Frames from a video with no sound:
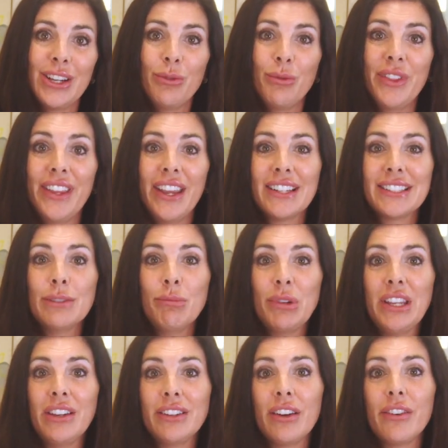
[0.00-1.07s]
with the
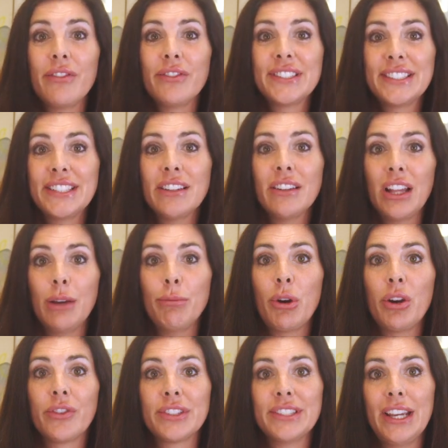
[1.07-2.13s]
S&P still up
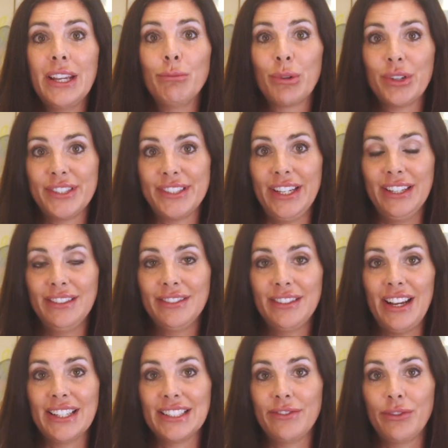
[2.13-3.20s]
over 10%
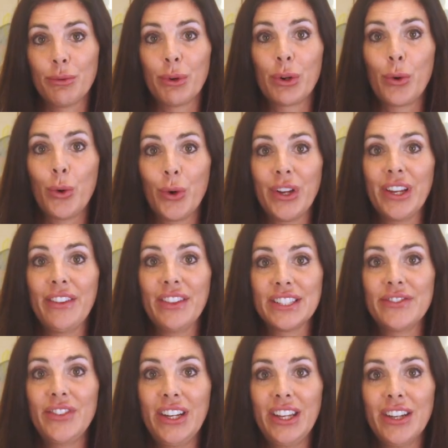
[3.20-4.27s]
as of the recording of
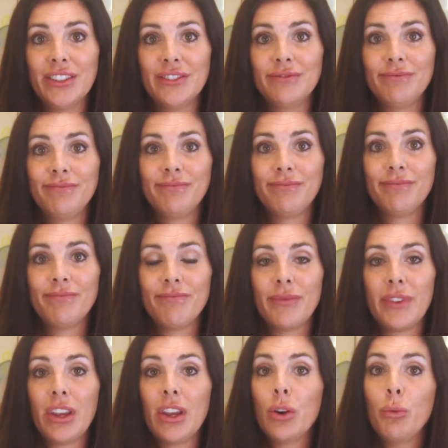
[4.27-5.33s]
this video.
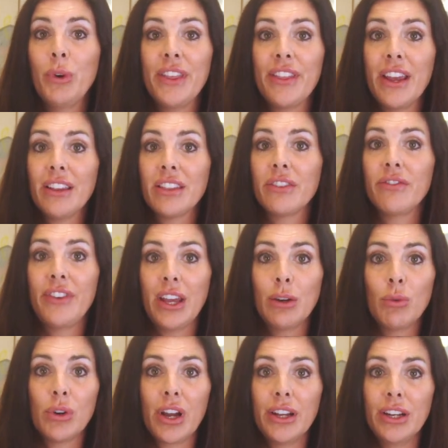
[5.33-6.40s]
We think the Fed
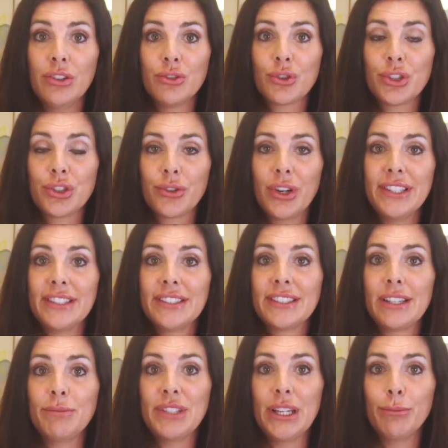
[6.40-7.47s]
will cut interest rates in
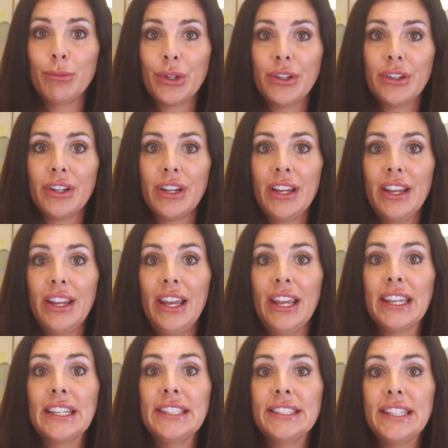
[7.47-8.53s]
September
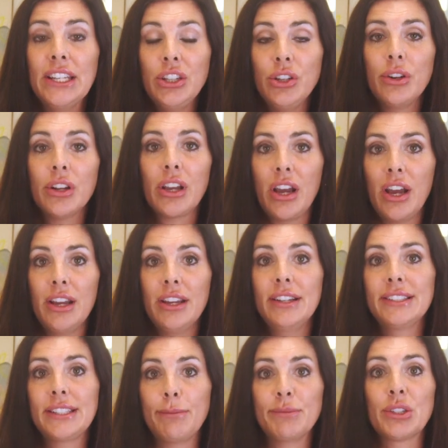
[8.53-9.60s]
and continue to cut
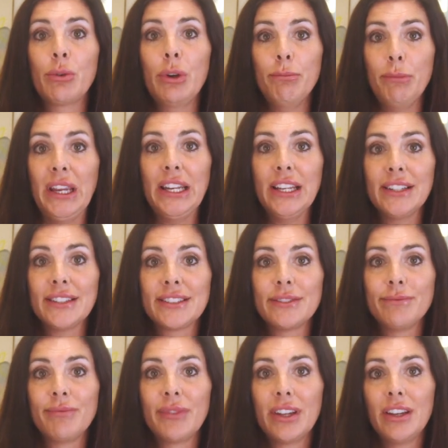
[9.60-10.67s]
at subsequent meetings.
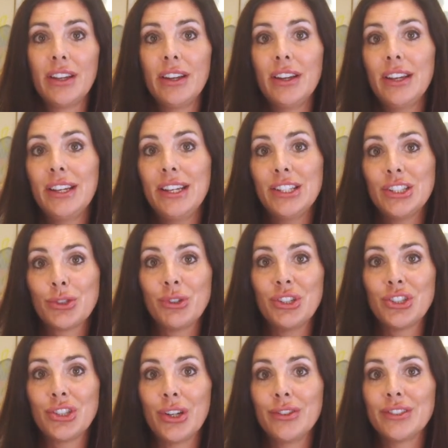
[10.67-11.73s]
History
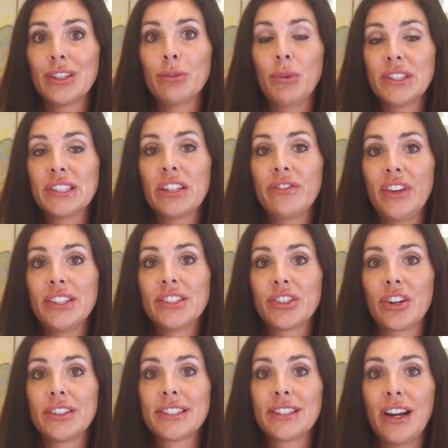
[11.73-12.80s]
shows that once the Fed
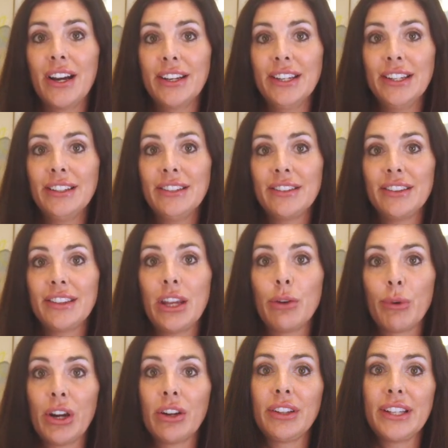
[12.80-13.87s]
starts cutting, they
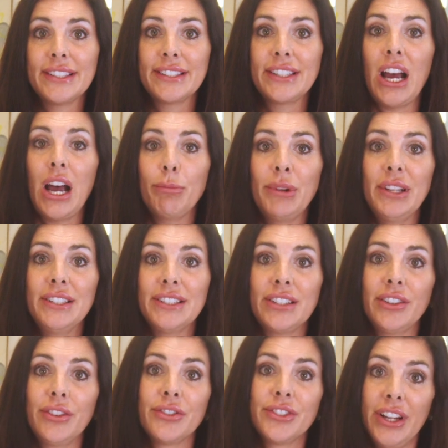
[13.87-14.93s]
rarely stop
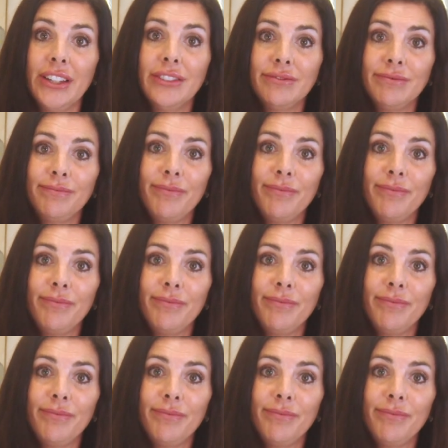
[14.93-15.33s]
until they're done.